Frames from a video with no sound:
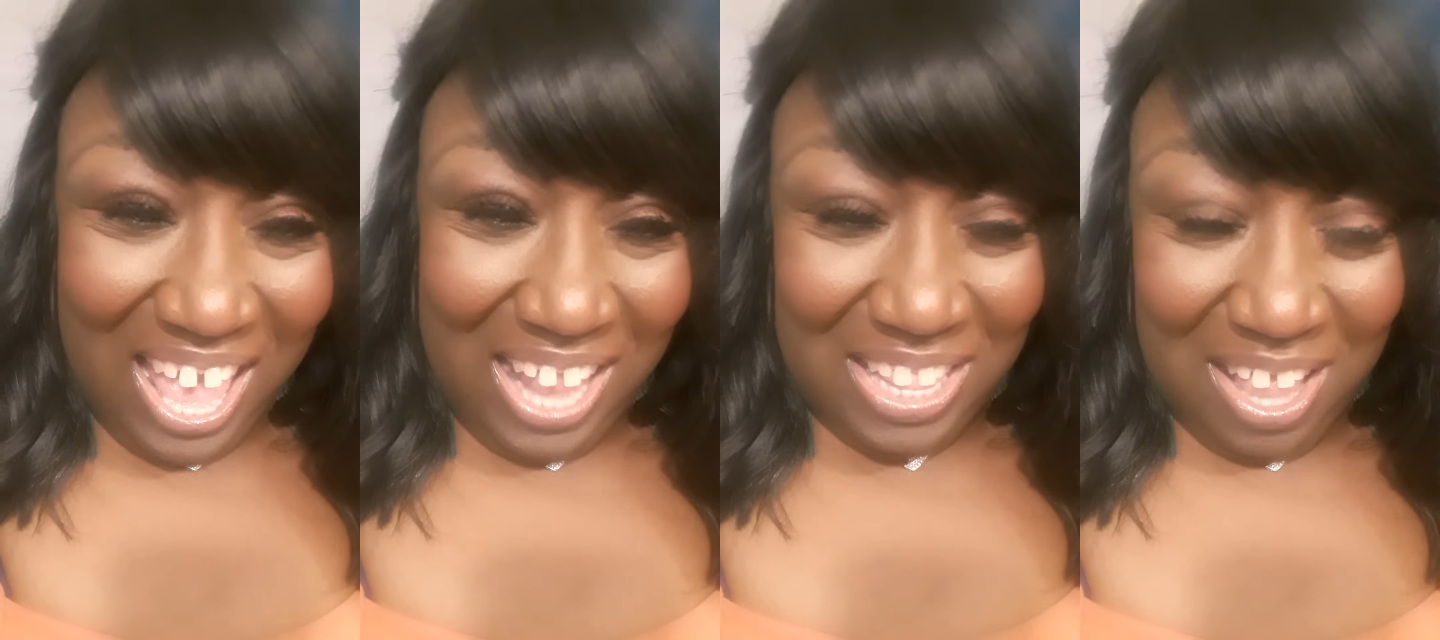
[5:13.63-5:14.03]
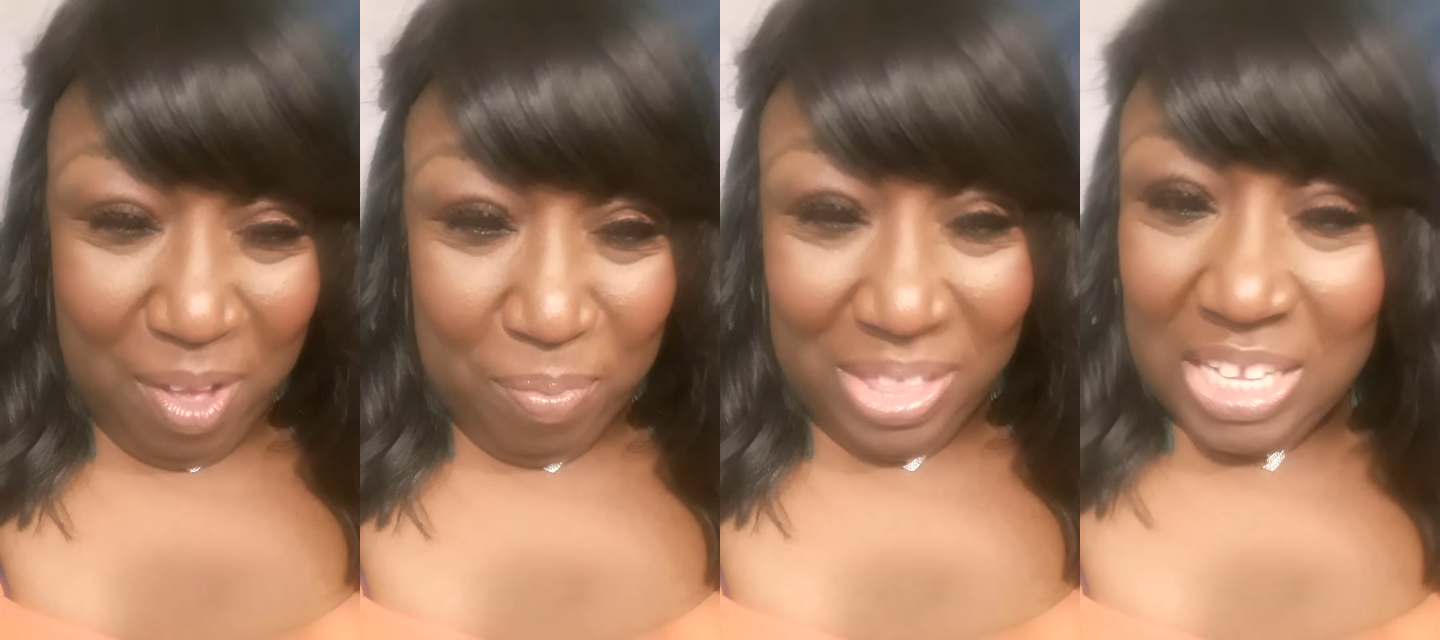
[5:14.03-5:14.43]
And
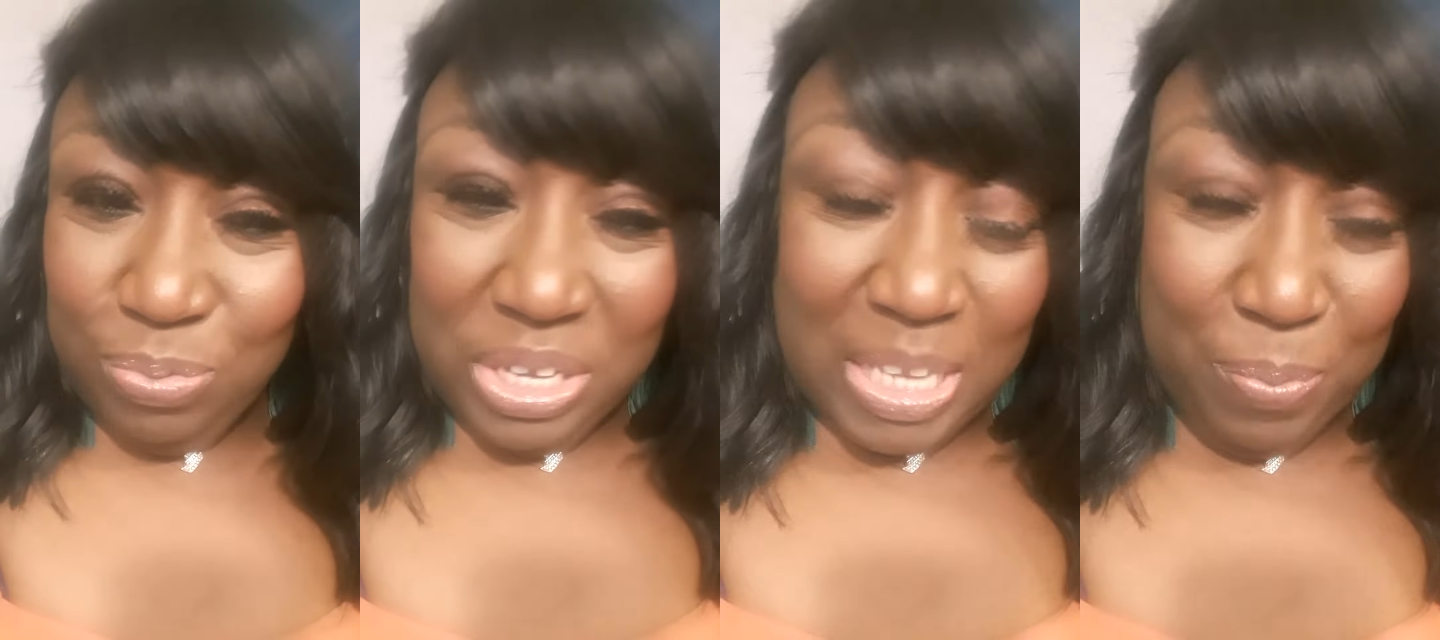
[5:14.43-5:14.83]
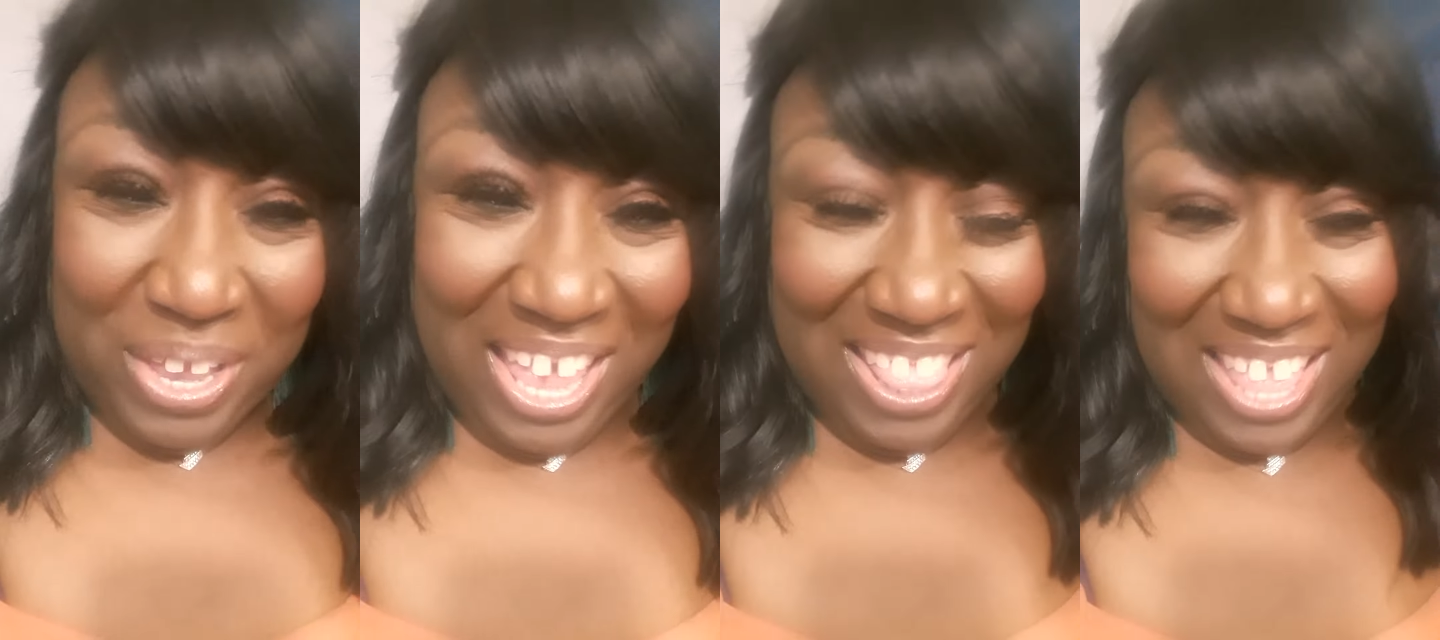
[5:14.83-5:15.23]
let's
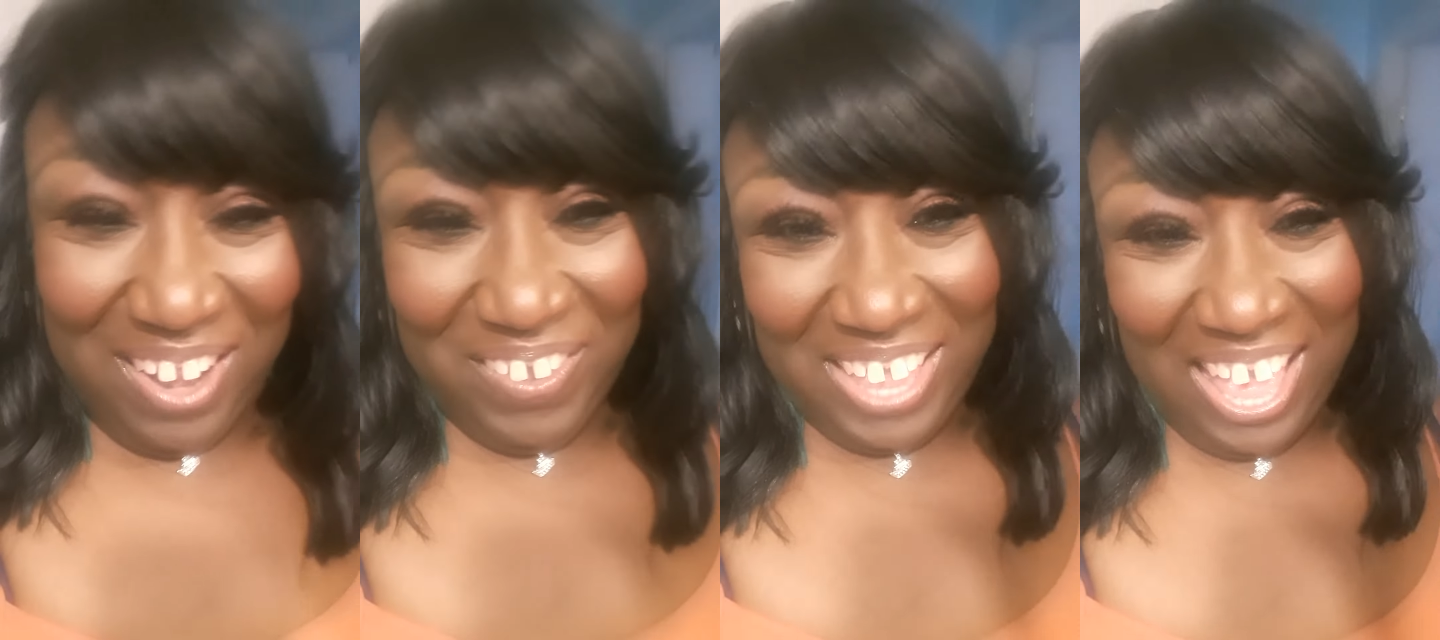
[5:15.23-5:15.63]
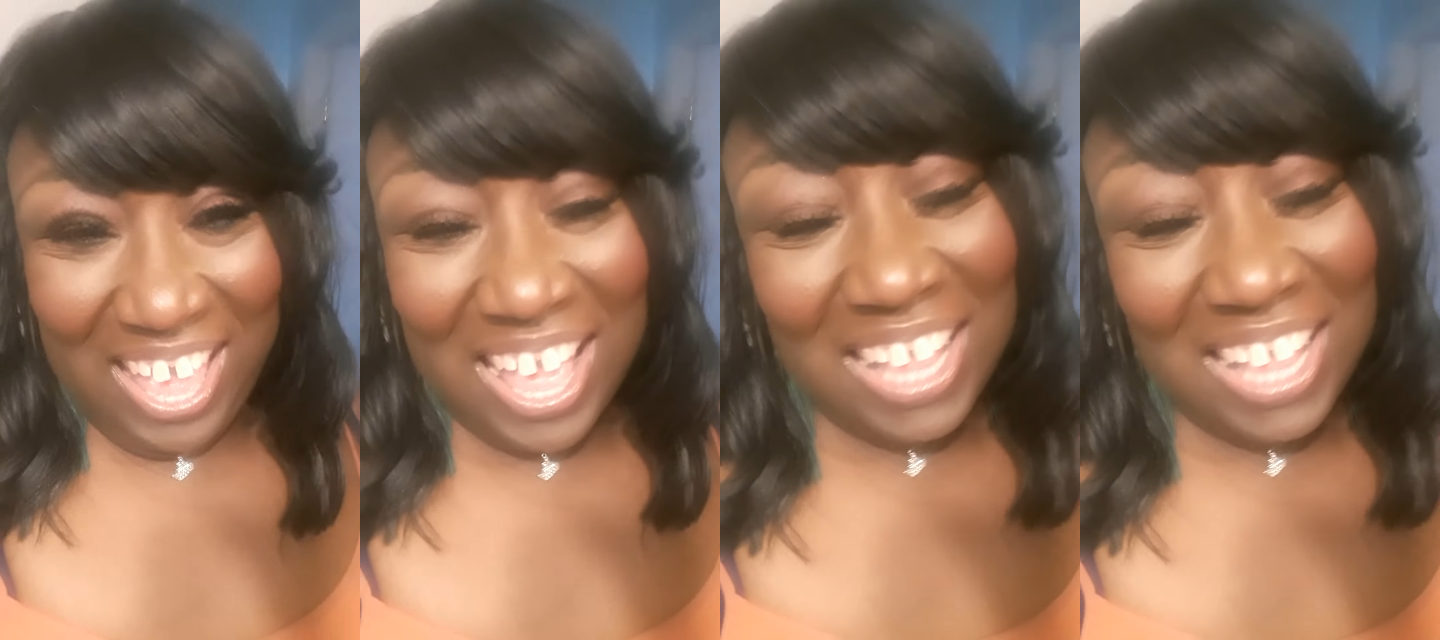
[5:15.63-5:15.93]
reciprocate that, okay?